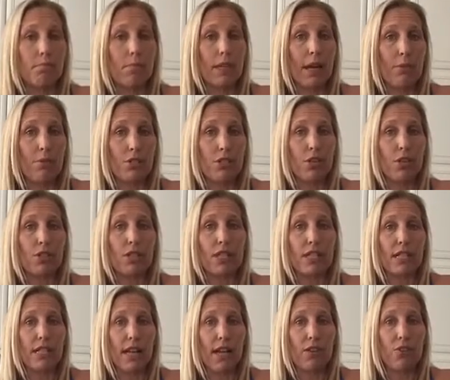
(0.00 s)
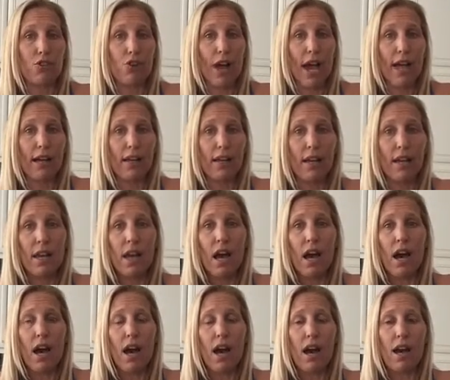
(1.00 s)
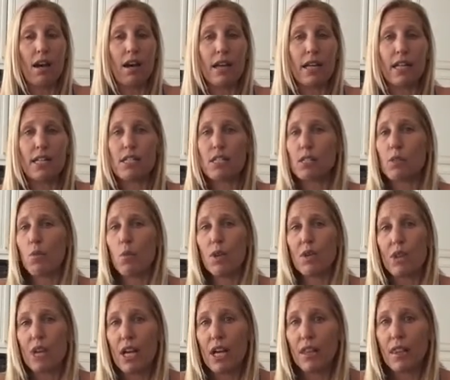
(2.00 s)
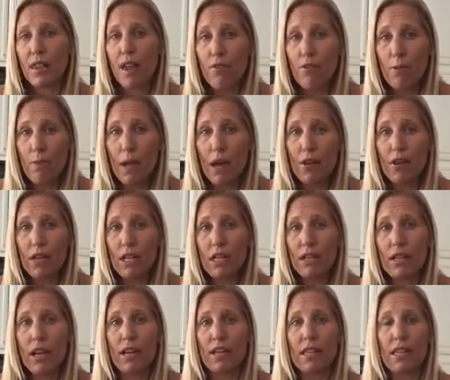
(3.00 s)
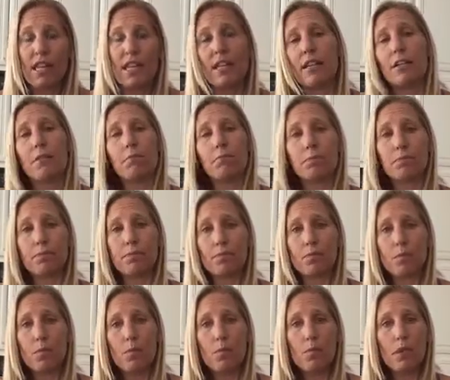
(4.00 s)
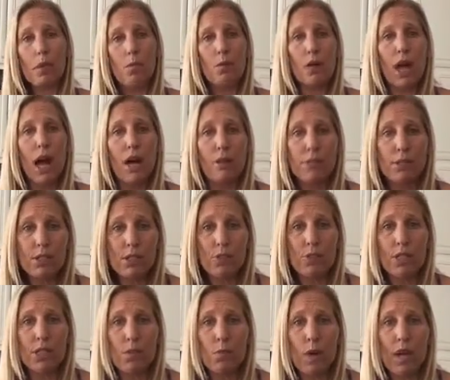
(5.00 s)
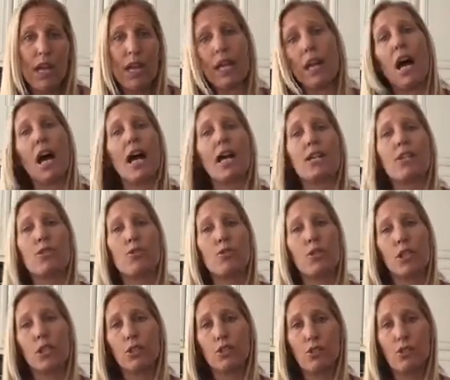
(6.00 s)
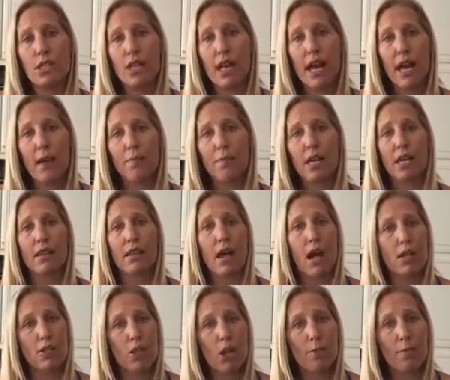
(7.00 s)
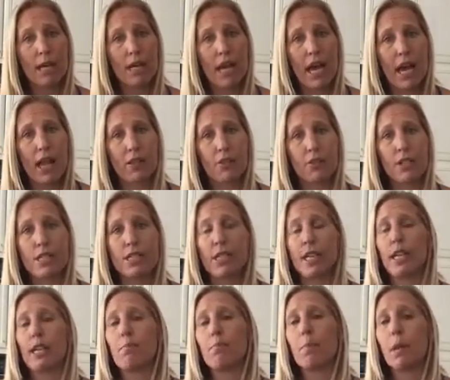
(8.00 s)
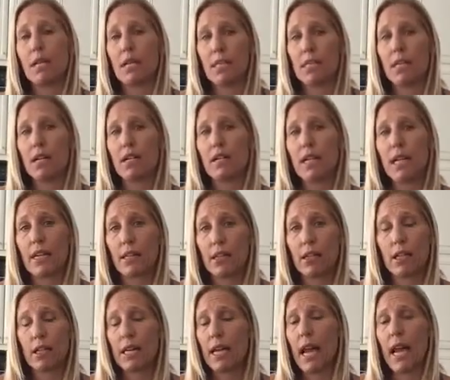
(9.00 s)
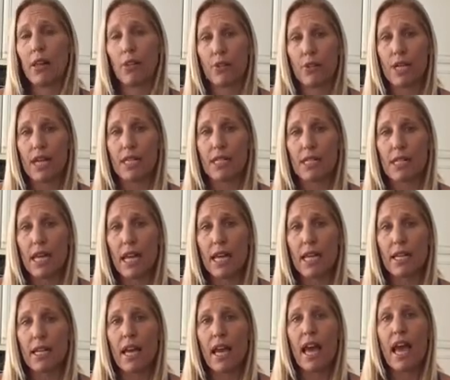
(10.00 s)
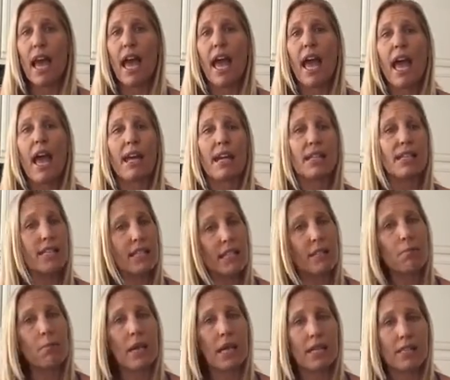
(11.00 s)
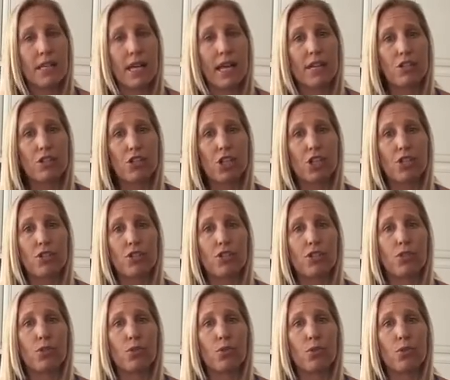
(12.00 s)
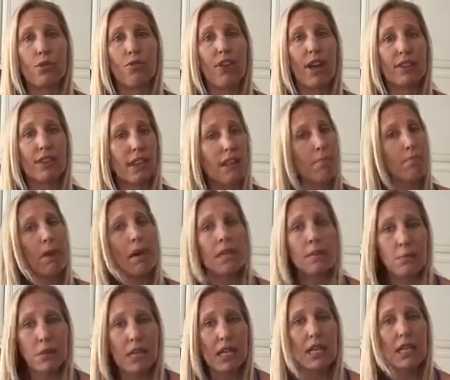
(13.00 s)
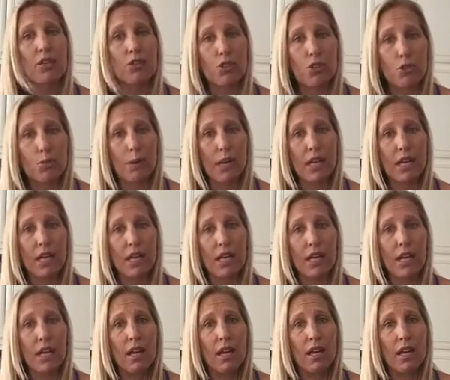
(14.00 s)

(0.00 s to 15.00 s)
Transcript: get results and stay on track. It's the one thing I love about it. I think when I was losing weight, I used the Lose It app and I logged all my calories and I based it on calorie intake. And I didn't pay attention to the fact that I might have been eating too many